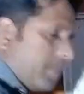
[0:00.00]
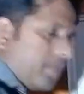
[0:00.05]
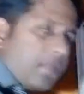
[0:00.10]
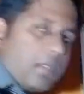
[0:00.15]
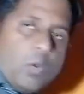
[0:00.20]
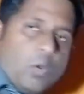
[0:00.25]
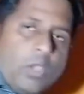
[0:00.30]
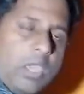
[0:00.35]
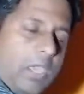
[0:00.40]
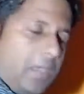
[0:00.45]

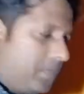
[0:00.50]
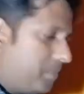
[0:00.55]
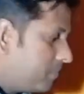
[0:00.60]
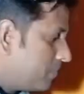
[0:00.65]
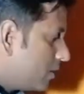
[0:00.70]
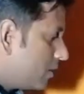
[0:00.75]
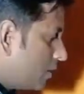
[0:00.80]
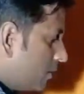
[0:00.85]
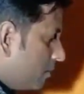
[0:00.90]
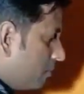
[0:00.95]
Okay.
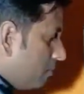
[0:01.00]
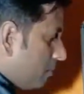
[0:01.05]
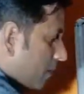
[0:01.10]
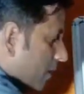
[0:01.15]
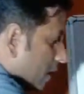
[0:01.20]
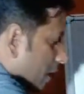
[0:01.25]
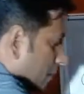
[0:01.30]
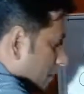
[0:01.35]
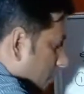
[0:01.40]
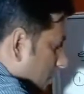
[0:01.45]

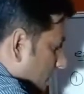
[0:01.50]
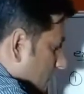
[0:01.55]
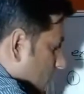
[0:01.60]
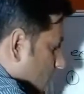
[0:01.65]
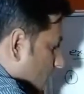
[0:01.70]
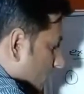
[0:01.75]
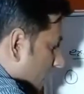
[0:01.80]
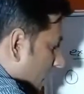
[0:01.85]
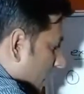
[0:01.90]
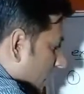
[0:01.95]
Middle plus
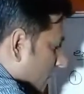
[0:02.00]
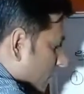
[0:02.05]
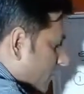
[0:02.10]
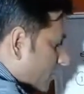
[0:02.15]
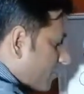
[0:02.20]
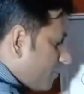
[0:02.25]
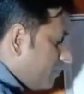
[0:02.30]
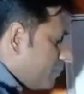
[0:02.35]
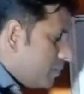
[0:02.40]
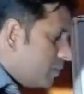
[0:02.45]
we have.
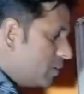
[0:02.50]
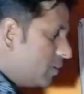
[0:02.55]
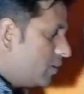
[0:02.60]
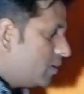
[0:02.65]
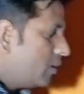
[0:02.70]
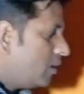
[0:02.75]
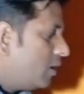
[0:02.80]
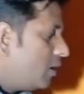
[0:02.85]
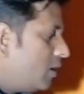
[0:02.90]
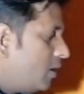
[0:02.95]

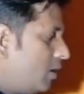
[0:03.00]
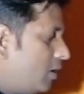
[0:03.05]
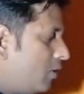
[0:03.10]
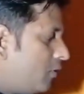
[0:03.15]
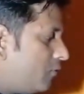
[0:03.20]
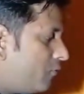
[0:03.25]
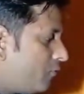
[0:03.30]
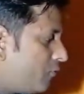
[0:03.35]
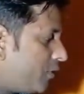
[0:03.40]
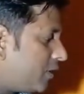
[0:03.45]

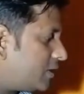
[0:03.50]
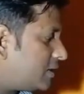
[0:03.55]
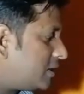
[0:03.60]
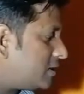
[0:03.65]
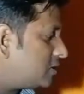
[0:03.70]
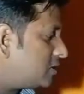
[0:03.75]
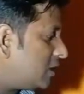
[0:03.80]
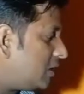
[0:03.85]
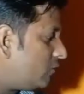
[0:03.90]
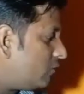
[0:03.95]
Further
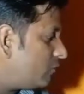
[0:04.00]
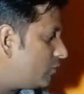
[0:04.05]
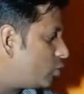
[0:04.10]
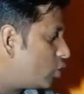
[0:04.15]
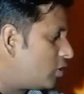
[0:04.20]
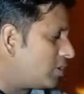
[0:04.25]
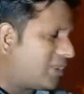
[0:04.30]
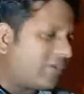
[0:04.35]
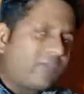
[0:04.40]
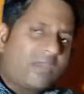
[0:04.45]
see, we
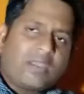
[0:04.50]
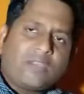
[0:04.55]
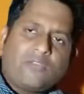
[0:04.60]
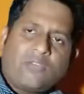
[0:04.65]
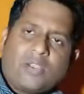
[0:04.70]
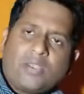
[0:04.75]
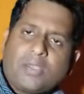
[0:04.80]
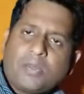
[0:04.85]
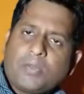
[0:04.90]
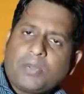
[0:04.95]
don't have any
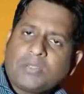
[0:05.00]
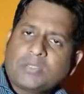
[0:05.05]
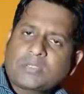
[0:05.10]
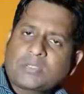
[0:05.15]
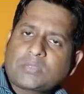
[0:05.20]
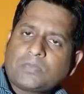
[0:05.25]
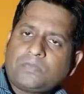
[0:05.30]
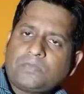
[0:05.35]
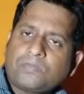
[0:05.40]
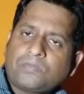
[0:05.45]
variables.
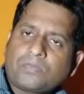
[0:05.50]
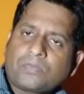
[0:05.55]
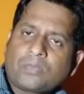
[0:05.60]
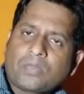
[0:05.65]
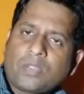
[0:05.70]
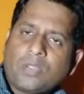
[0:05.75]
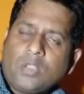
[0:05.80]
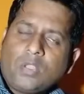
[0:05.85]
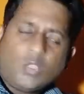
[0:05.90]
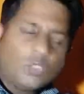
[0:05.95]

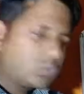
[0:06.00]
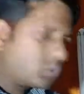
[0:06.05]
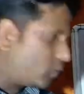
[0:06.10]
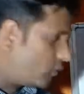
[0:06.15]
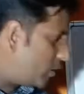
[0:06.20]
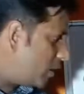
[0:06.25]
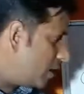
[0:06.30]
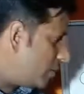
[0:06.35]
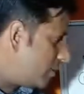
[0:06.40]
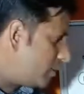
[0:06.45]
So
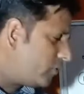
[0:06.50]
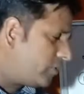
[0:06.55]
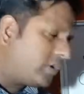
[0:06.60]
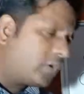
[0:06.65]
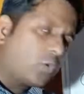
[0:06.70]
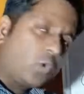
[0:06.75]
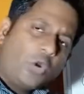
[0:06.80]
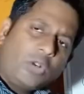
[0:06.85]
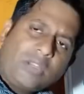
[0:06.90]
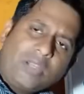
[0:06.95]
whenever we
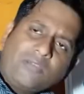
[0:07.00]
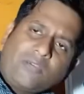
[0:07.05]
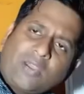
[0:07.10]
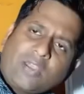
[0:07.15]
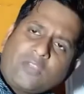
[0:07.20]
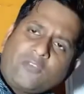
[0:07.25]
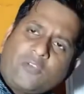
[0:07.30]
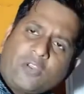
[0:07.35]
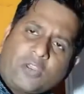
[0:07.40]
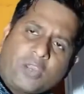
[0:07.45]
don't have any
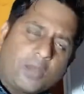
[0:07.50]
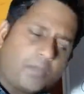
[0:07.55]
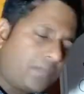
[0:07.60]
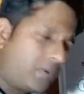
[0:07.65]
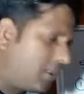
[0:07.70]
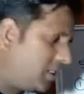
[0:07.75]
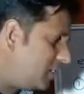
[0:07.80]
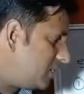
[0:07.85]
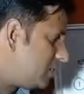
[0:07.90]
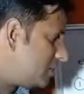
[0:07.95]

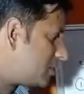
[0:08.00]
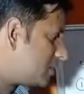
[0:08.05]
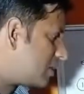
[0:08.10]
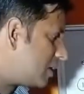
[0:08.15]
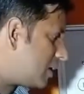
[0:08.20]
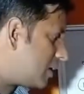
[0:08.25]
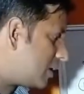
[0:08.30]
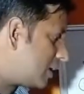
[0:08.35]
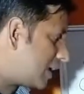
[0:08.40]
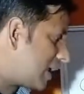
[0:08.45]
variable,
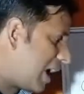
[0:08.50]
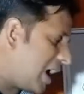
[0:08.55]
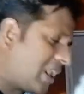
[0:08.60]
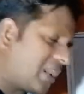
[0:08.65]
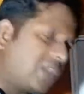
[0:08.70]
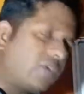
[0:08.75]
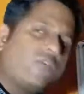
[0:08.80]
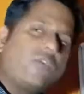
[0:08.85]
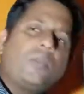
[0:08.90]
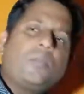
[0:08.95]
the carry
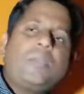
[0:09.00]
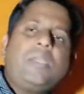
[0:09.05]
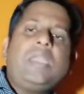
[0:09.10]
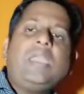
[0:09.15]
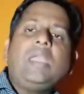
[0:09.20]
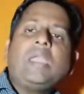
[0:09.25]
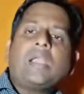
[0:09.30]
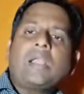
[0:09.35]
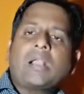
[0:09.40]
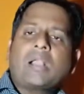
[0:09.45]
will be
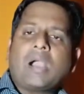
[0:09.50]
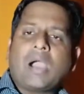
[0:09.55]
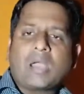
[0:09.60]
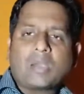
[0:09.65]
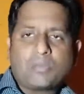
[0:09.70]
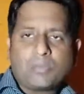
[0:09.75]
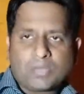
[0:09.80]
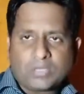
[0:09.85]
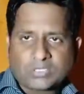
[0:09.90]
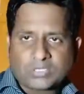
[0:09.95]

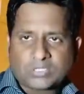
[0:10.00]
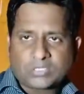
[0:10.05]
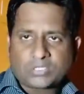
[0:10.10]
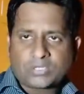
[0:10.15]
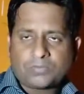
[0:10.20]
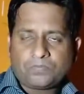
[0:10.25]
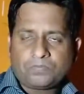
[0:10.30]
garbage,